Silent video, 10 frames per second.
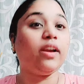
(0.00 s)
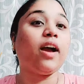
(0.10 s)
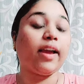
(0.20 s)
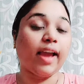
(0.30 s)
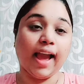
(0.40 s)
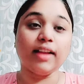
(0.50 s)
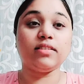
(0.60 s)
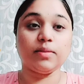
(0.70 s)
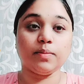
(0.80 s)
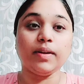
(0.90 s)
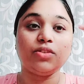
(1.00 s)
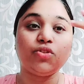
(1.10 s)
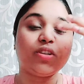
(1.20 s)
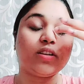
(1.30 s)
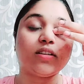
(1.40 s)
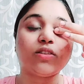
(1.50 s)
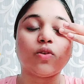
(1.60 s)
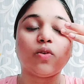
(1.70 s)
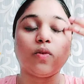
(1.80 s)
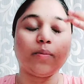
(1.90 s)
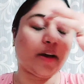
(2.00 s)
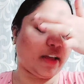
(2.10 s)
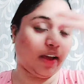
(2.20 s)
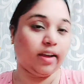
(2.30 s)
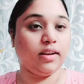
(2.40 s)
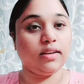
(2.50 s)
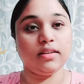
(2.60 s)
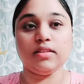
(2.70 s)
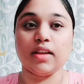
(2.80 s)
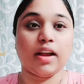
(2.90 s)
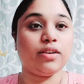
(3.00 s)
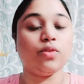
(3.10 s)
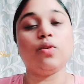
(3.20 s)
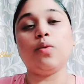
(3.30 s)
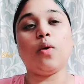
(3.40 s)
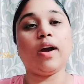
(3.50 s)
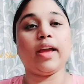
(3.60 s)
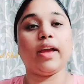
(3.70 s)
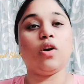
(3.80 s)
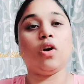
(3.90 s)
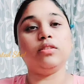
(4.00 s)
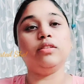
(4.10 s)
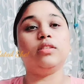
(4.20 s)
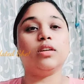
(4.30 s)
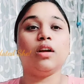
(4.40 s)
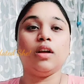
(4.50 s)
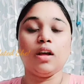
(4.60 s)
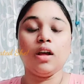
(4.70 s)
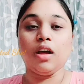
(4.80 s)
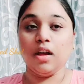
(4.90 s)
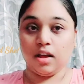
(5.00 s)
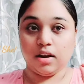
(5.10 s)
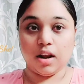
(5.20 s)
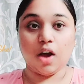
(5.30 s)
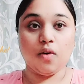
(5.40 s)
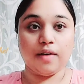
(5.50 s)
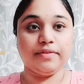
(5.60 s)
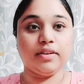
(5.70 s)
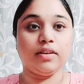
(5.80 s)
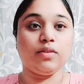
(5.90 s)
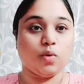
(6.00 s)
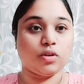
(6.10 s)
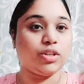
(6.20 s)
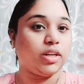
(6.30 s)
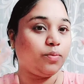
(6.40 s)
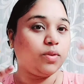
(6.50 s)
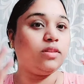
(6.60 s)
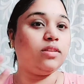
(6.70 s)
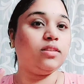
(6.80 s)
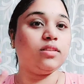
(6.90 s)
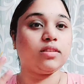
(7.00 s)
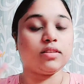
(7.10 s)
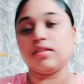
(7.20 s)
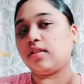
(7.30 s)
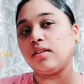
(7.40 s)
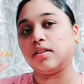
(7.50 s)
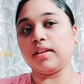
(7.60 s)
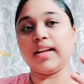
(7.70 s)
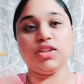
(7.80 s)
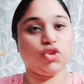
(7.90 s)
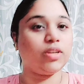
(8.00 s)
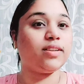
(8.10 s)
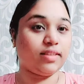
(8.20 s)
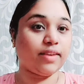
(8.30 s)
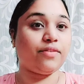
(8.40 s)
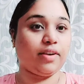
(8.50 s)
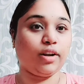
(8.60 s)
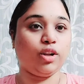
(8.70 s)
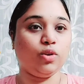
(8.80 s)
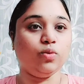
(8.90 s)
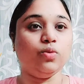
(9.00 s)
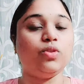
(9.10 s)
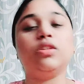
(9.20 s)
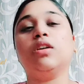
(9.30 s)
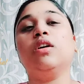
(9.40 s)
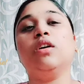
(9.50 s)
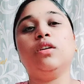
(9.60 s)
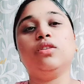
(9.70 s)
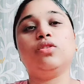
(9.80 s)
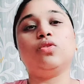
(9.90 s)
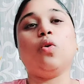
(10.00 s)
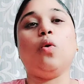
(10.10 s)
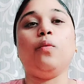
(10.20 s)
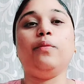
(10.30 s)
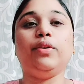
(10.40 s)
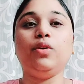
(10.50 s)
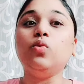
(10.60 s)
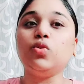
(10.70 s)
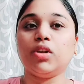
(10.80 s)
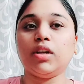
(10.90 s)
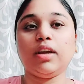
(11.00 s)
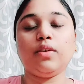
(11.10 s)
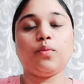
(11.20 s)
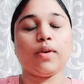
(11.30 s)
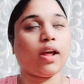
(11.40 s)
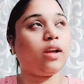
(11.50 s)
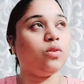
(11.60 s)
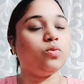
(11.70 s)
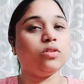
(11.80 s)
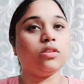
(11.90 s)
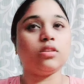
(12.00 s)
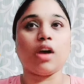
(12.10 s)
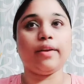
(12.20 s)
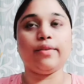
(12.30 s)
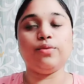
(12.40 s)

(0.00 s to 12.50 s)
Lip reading: I add some itchiness over my eyelids. I don't know why I got it. Now after washing with this, the itchiness have reduced. So usually when I use this, I